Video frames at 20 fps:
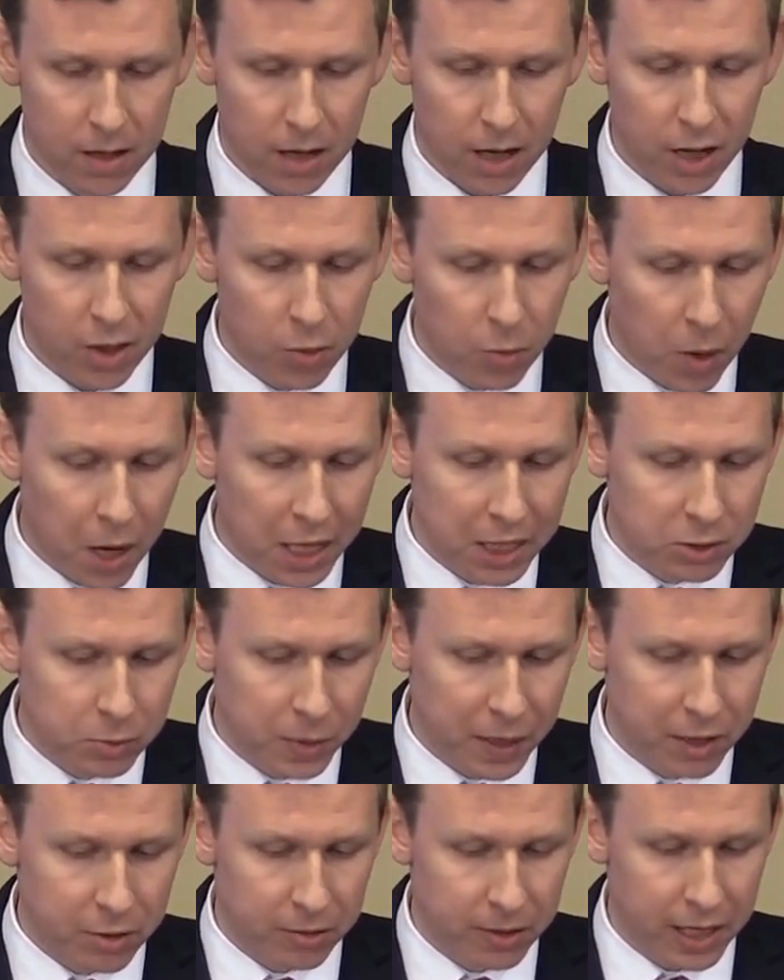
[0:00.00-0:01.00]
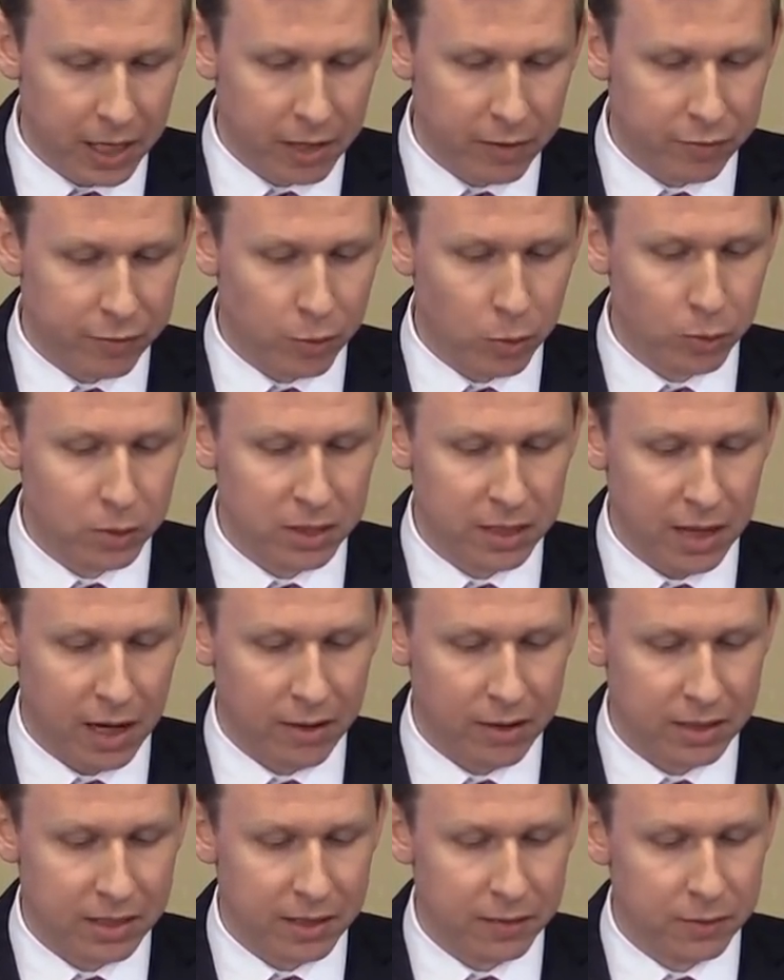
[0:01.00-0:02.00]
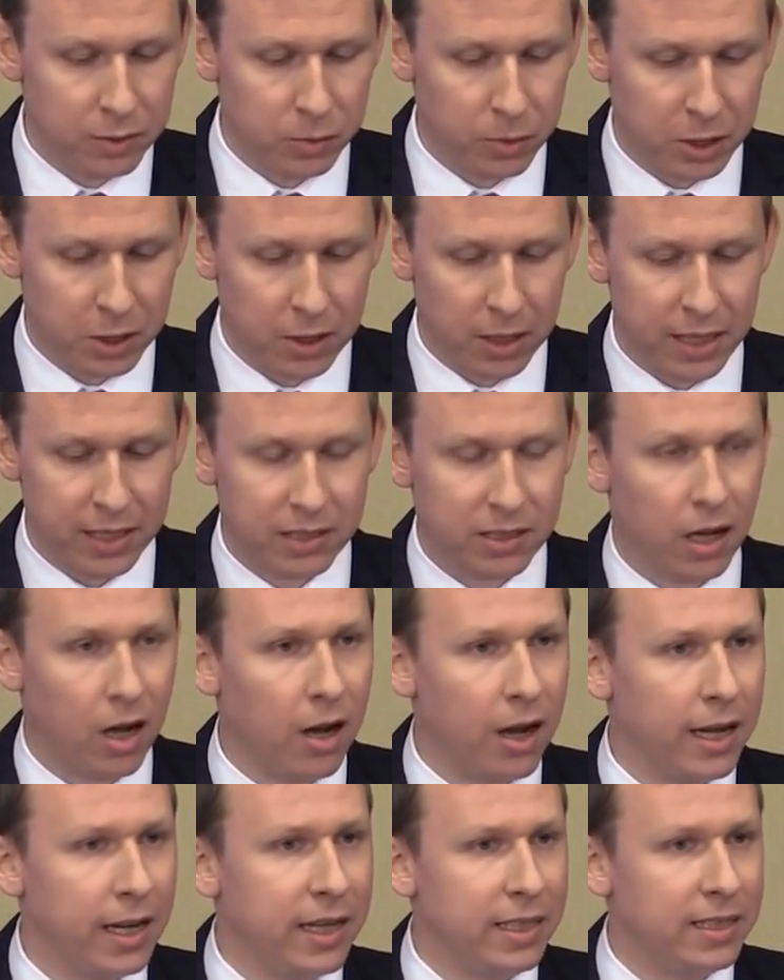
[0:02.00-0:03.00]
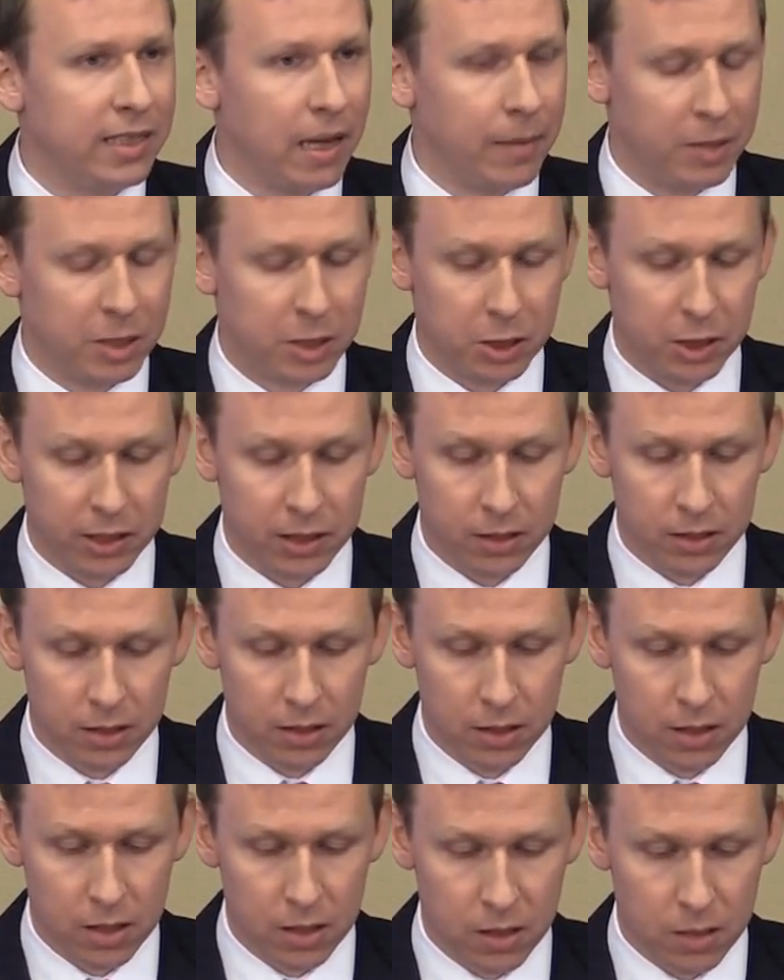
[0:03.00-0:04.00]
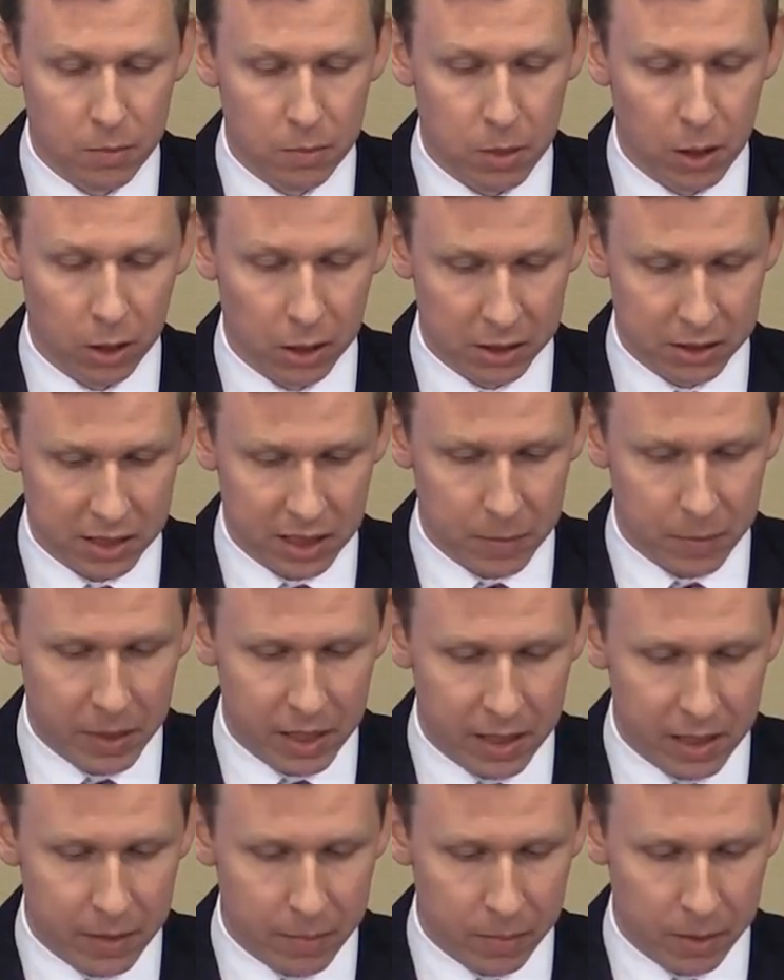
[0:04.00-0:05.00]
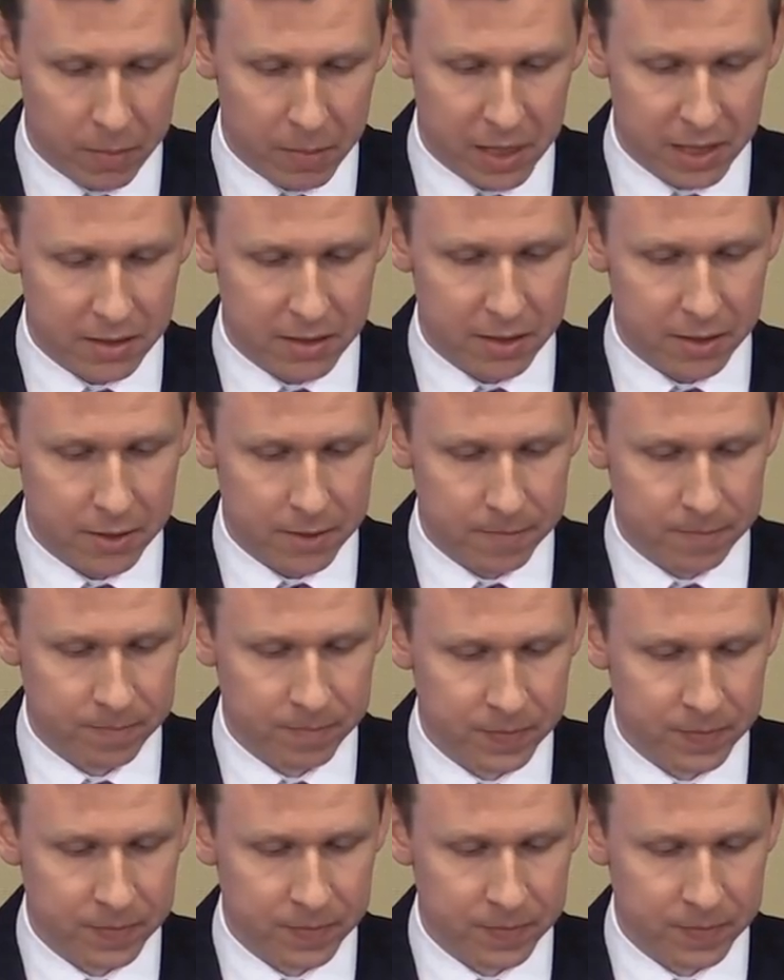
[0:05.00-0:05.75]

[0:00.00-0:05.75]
Otherwise, we create false narratives which lead to highly damaging policy being implemented.